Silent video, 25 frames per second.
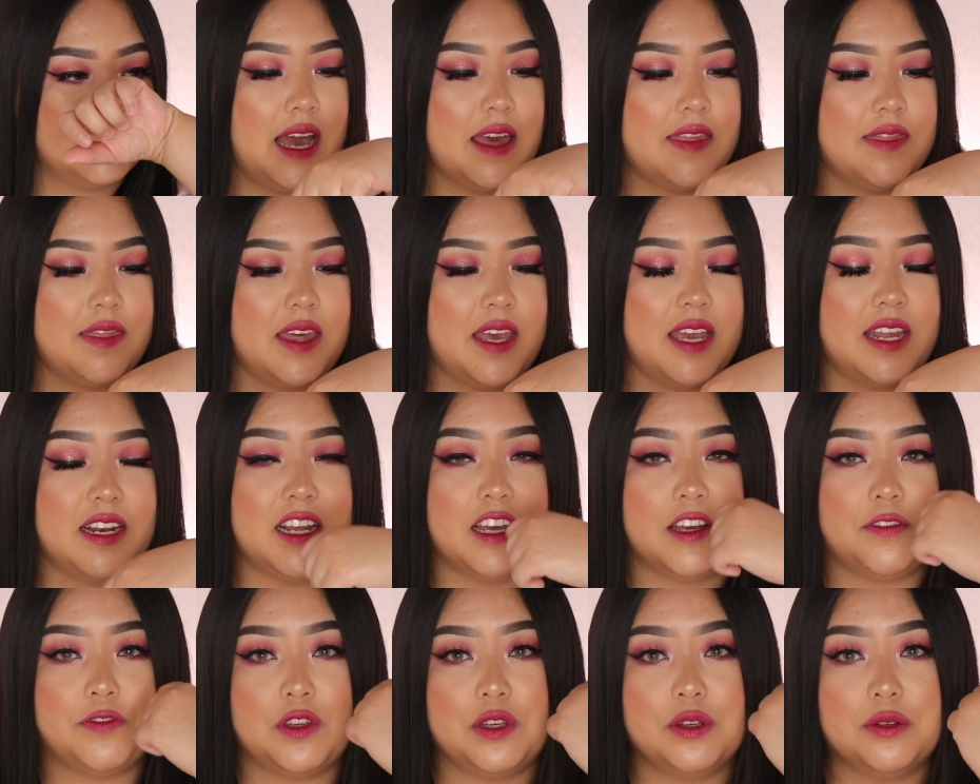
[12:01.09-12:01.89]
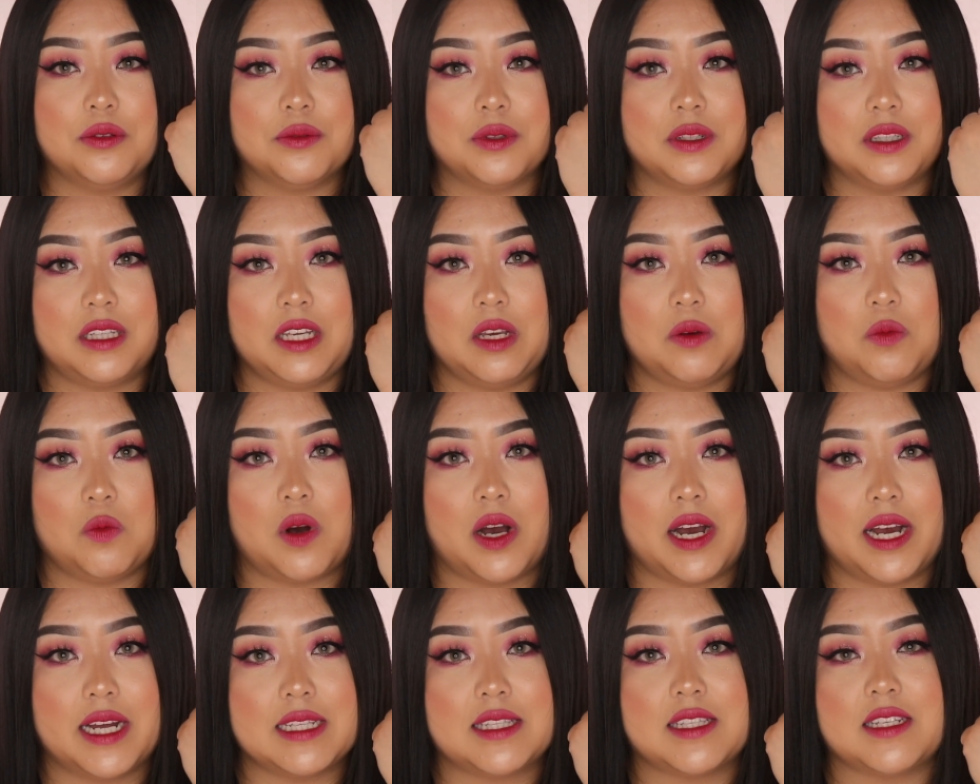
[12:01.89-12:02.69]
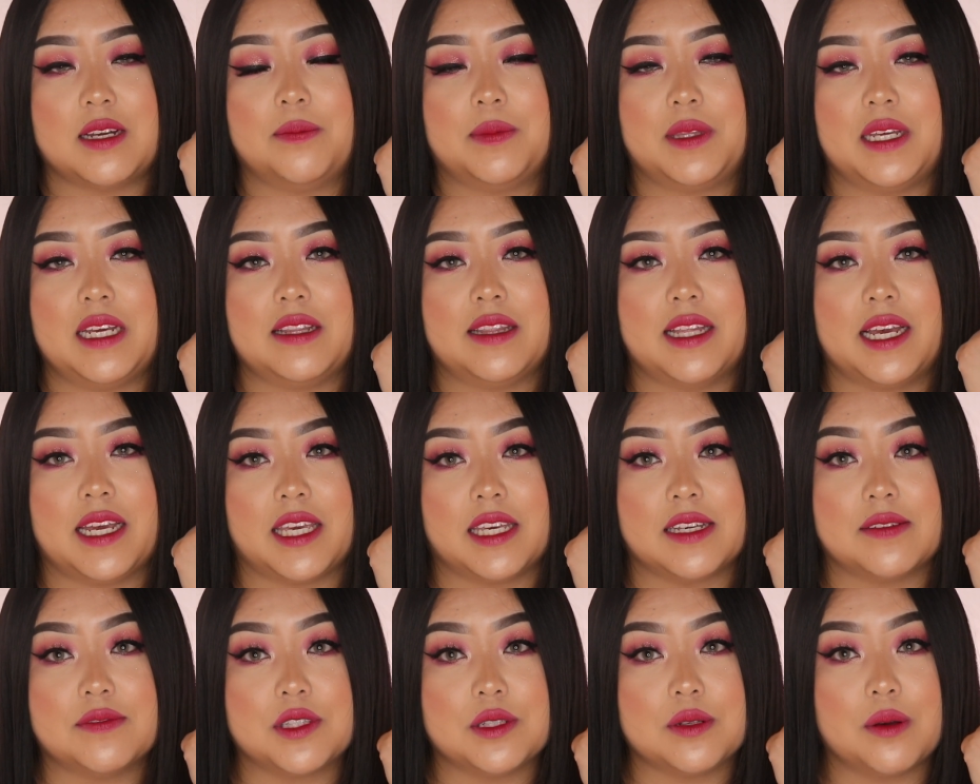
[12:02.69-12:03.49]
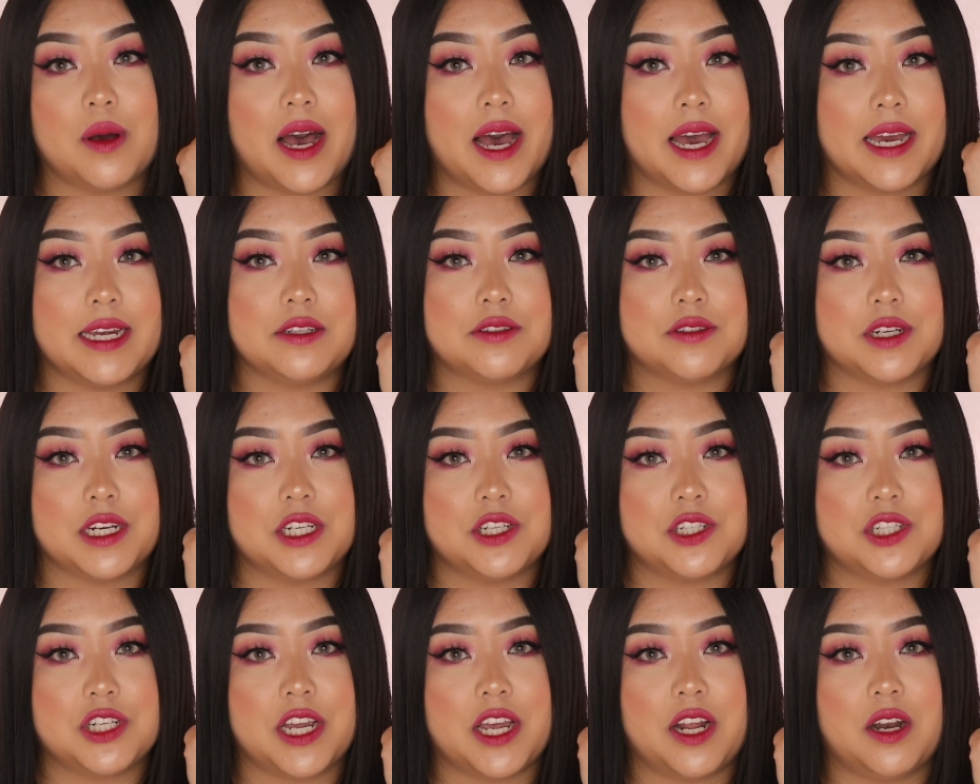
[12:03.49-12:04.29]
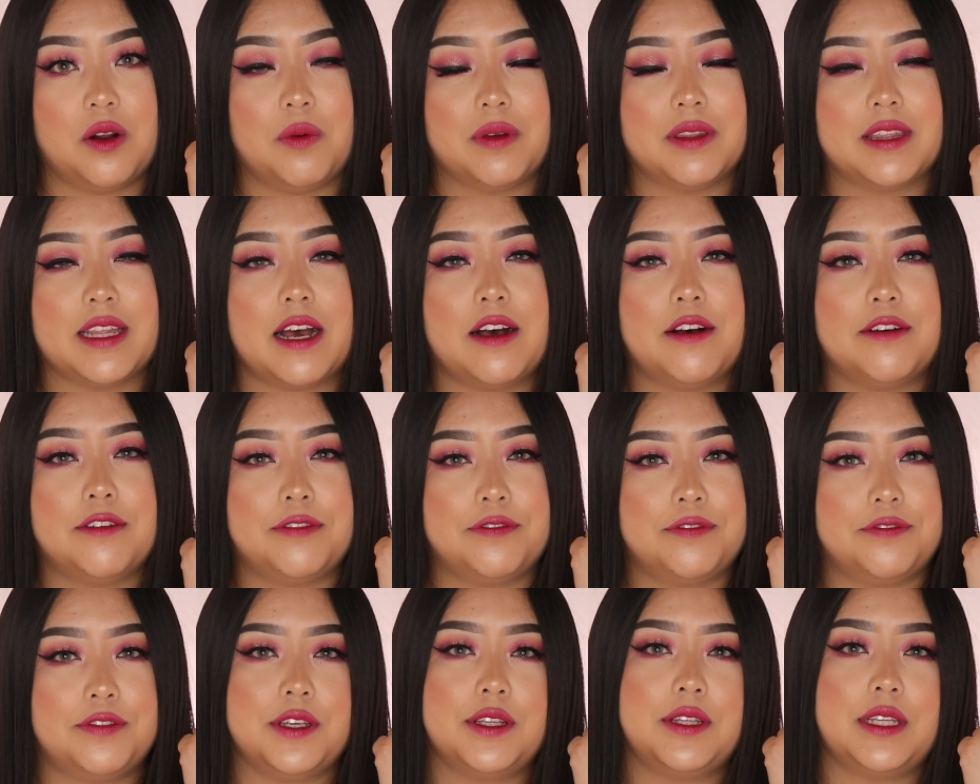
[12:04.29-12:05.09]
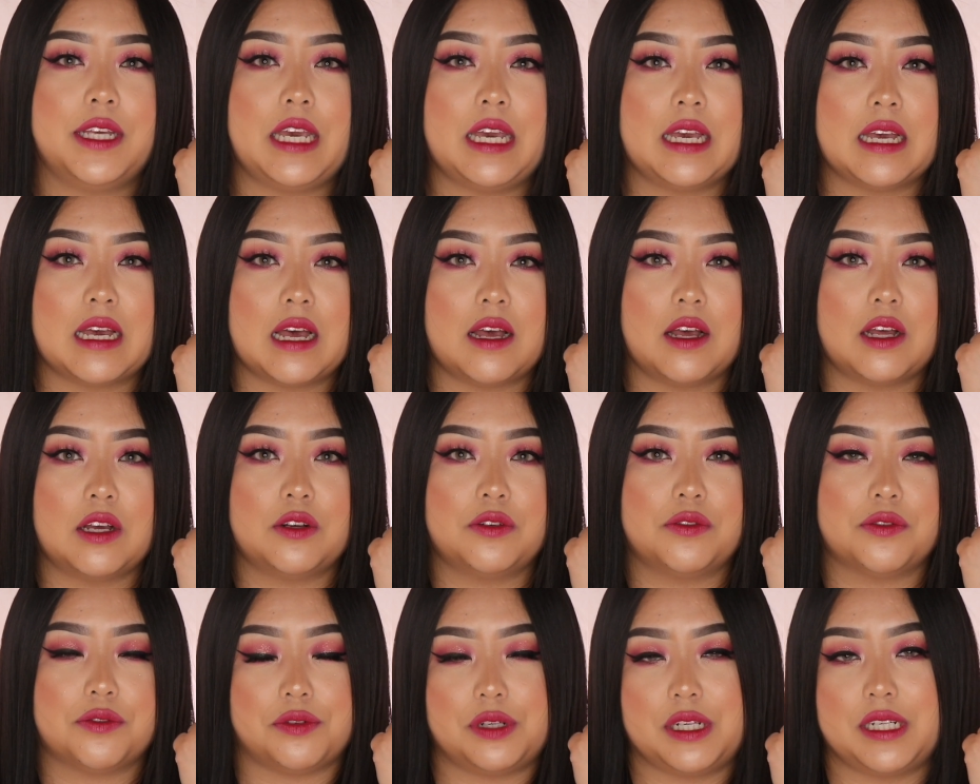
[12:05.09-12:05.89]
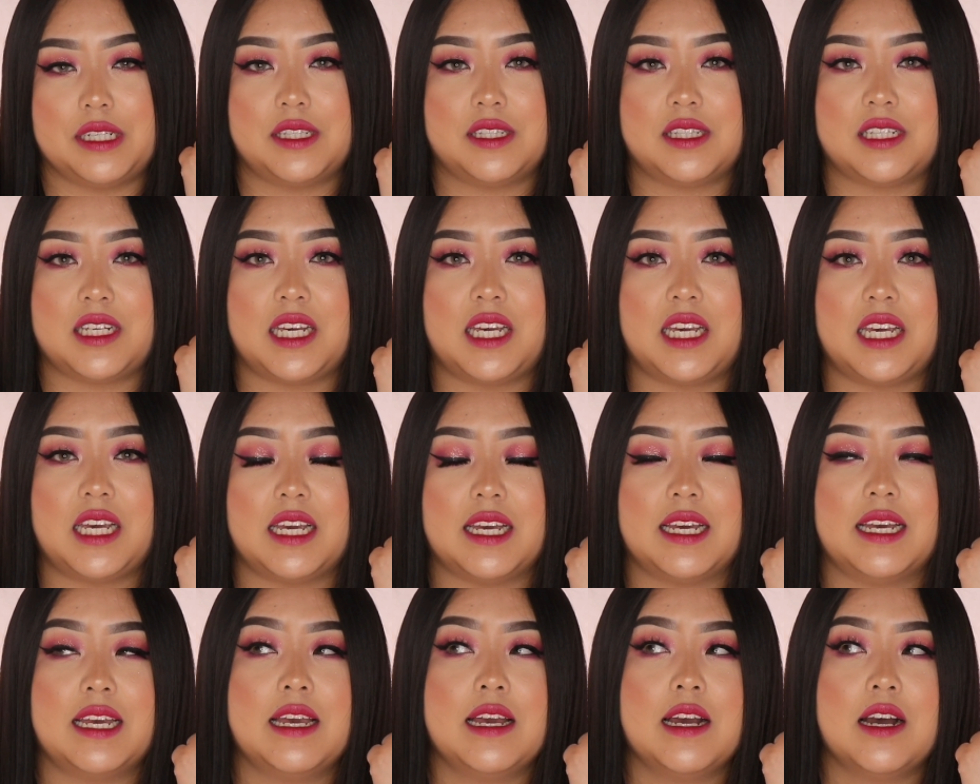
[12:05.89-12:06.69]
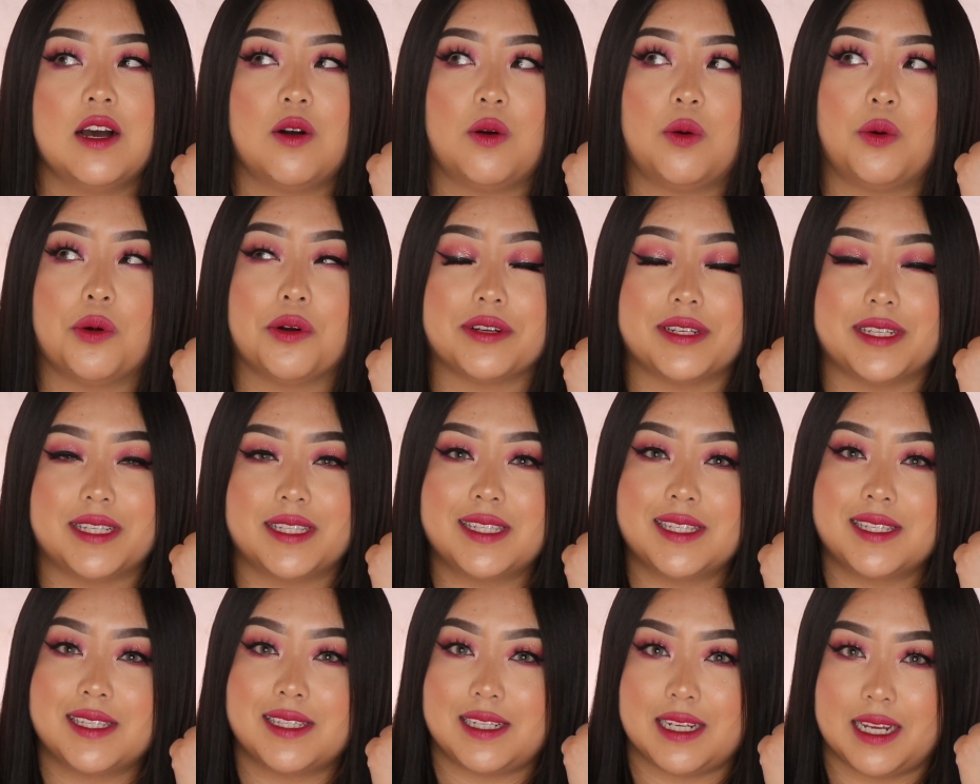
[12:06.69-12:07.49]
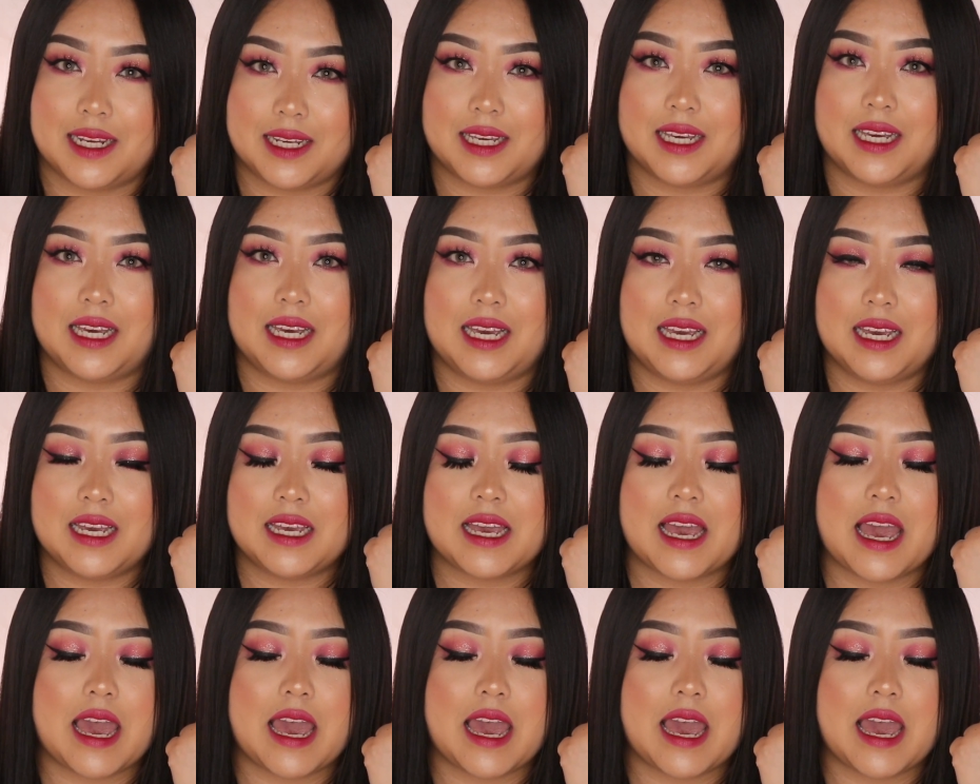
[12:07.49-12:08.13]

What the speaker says: And then if you really want something that gives you hydration without feeling greasy or sticky,